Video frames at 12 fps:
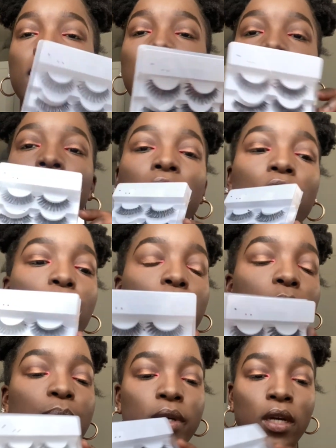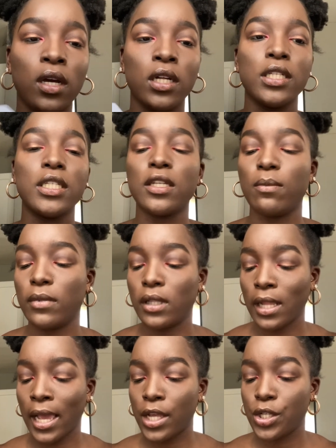thing I'm gonna do is put on some
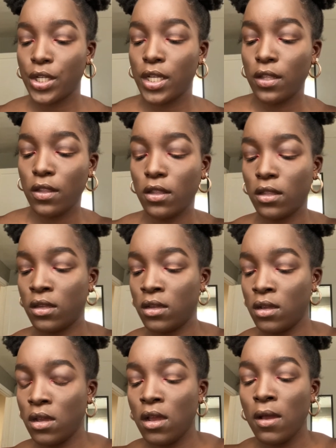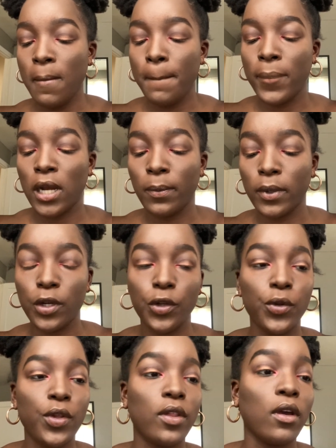lashes. But I'm gonna do
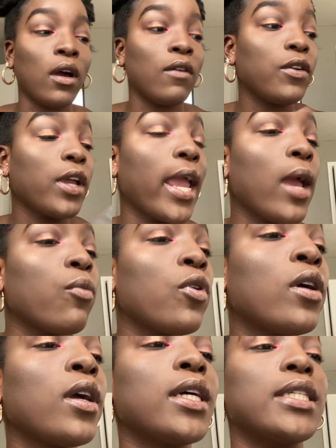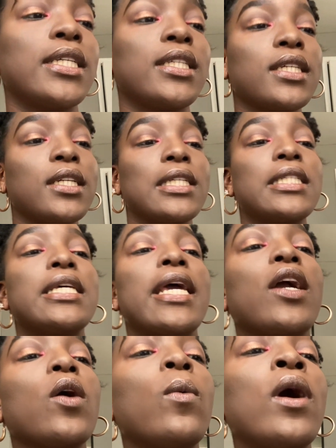this off camera because it's gonna
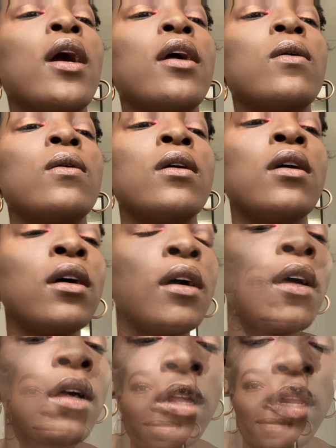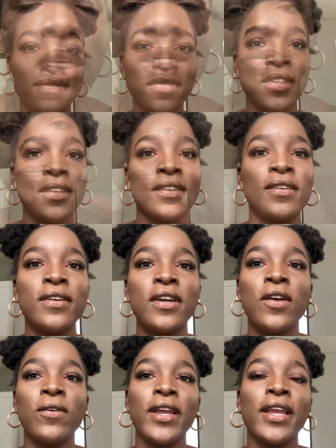take a while.
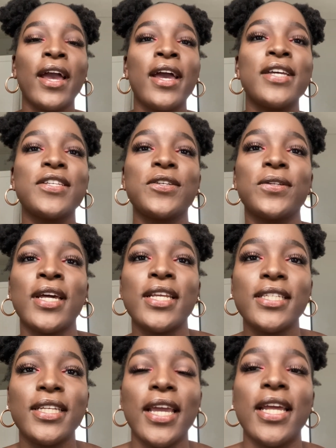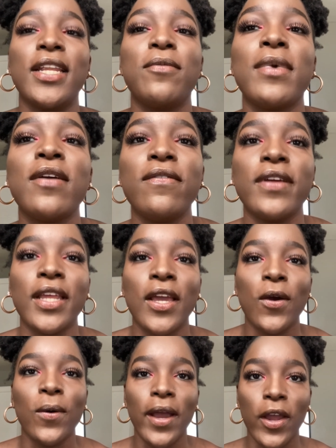Alright guys, so that is the end of my video.
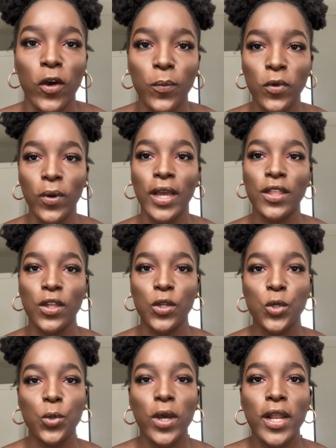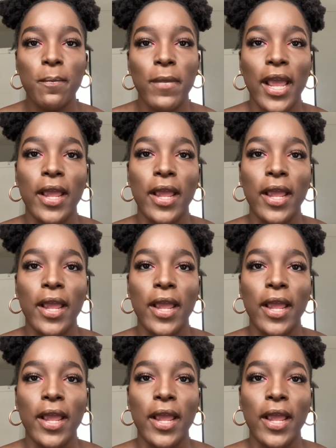I hope you guys enjoyed my